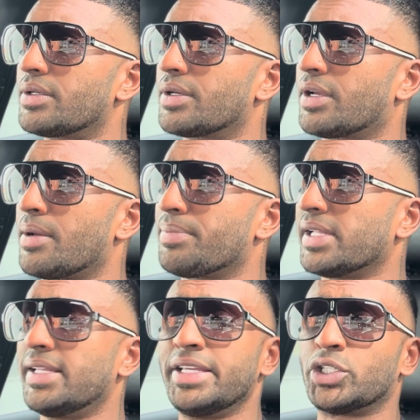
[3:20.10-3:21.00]

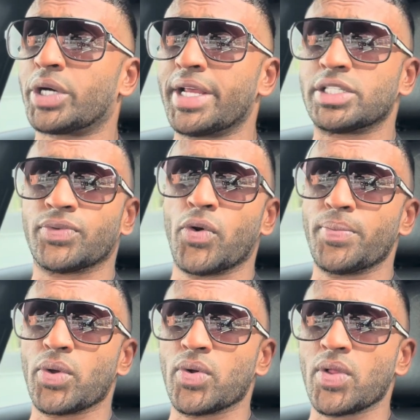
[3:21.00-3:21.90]
completely transform
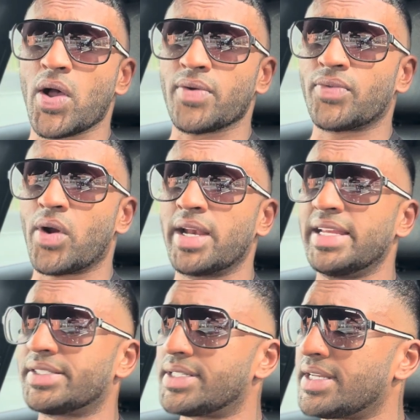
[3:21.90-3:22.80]
your life, right?
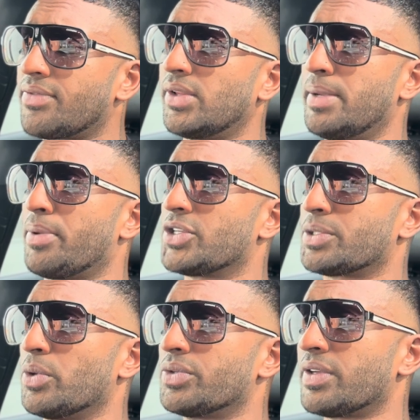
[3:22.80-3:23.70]
It's definitely
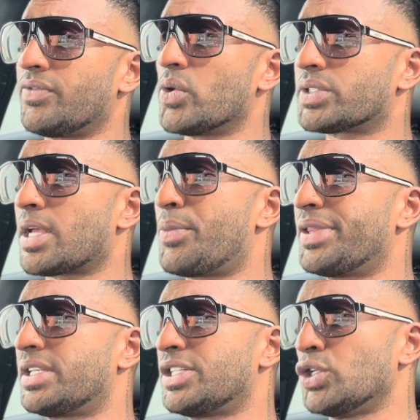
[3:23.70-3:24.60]
possible. So if you're someone
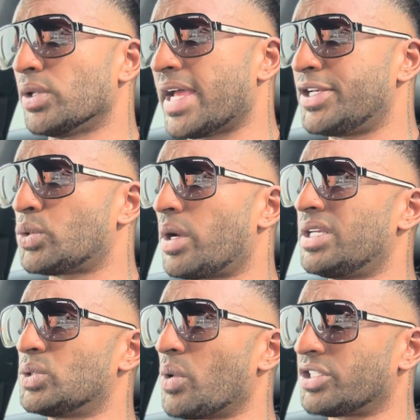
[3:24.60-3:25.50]
that's in your late
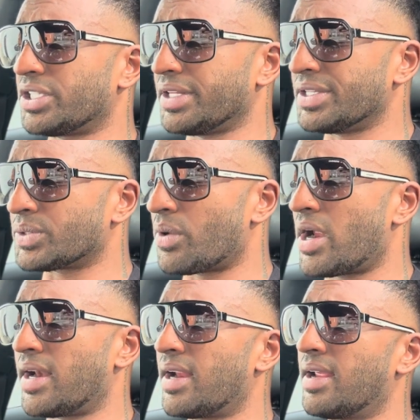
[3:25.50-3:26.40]
20s watching this,
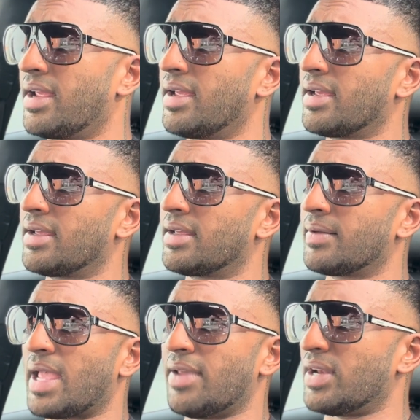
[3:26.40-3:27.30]
right,
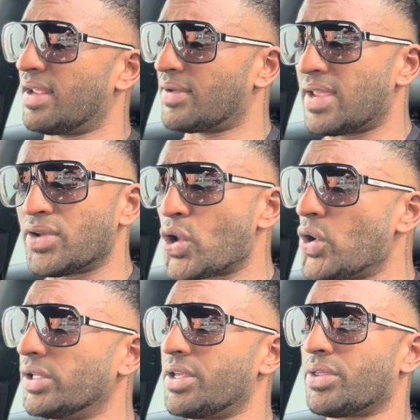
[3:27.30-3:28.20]
even
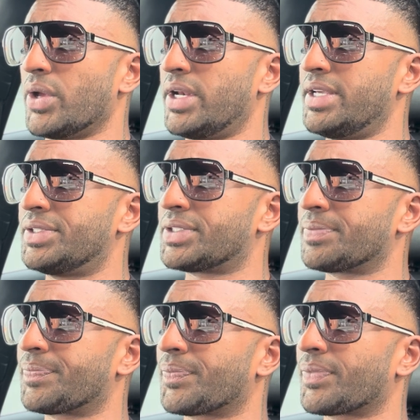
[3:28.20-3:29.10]
early 30s,
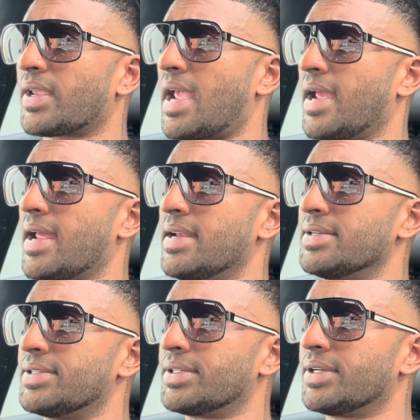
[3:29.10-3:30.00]

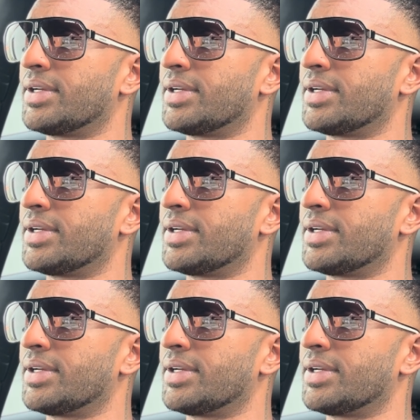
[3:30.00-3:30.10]
and